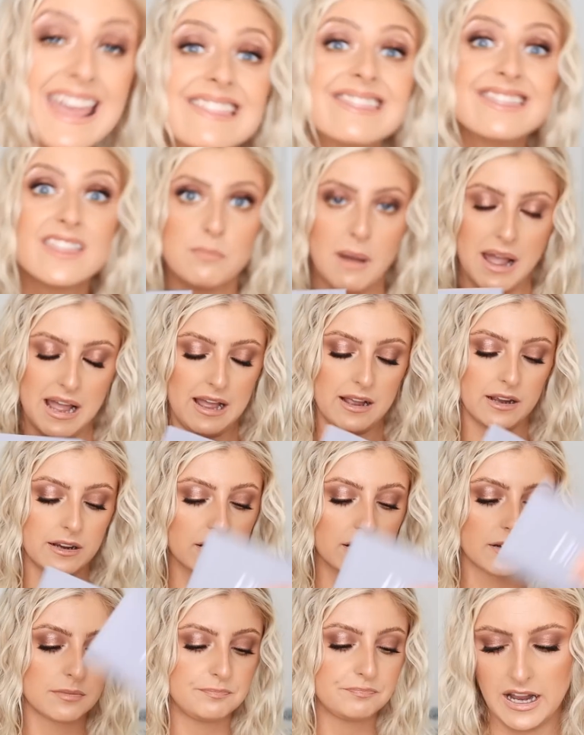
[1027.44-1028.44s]
in the
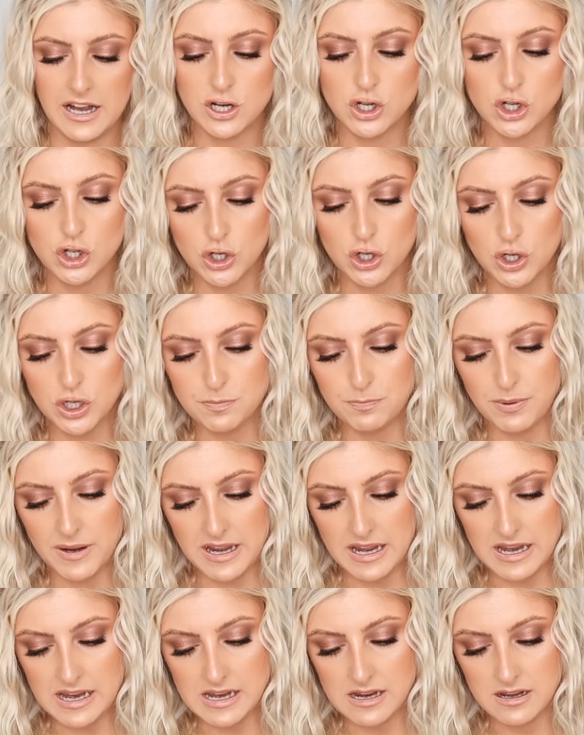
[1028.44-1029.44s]
bag. And it should
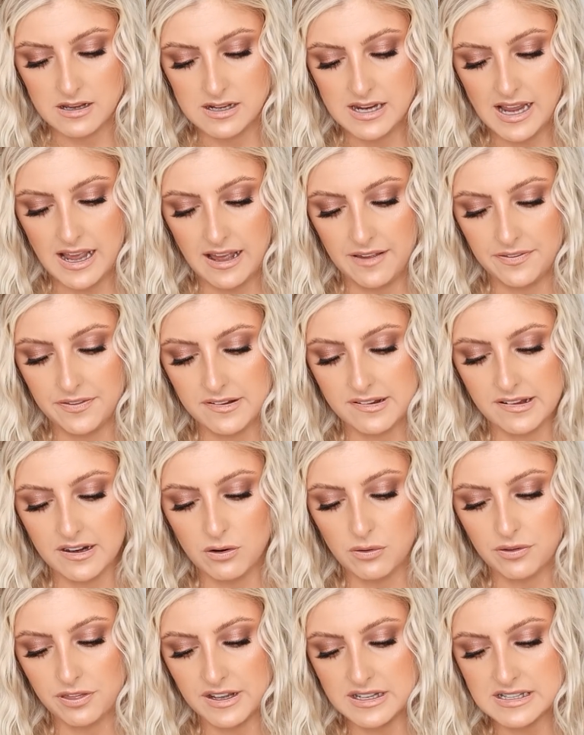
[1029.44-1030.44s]
be, yeah, there's an
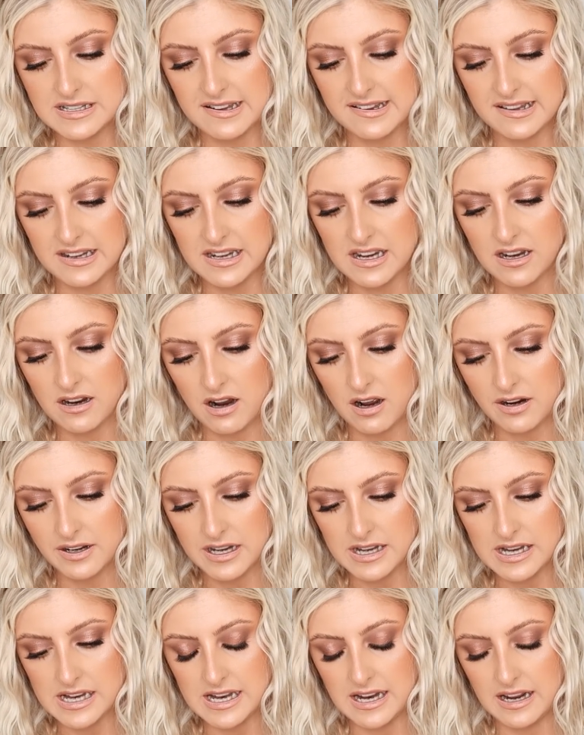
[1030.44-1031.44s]
authenticity card
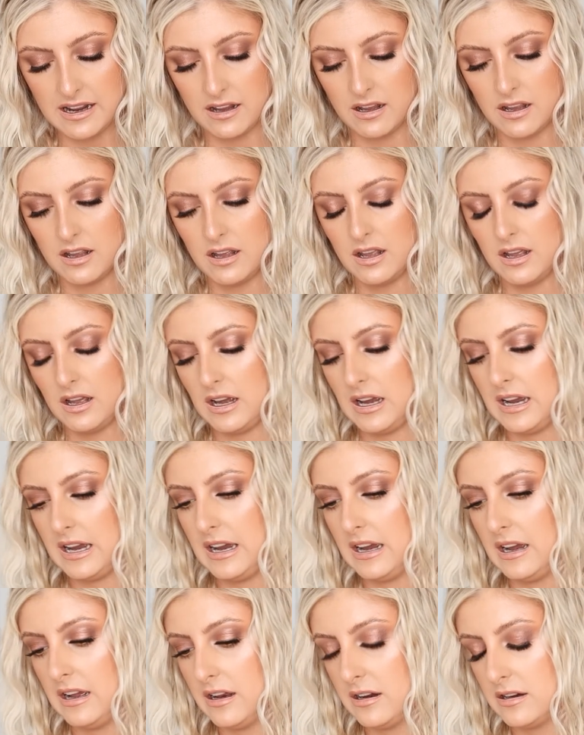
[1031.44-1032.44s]
in here
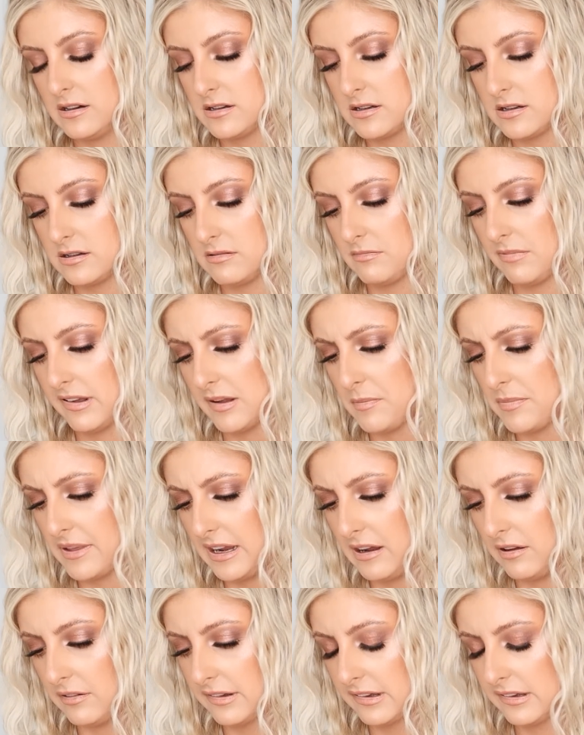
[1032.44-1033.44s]
and
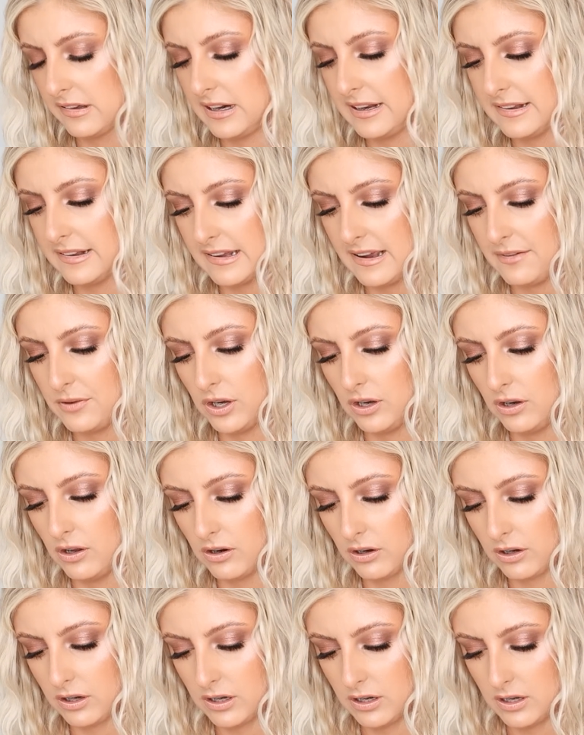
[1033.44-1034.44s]
something else. So let's have a
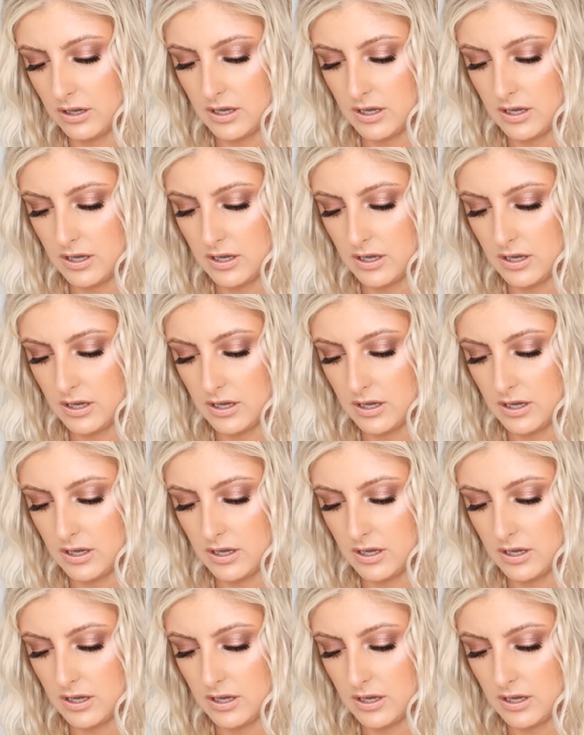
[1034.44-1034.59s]
look.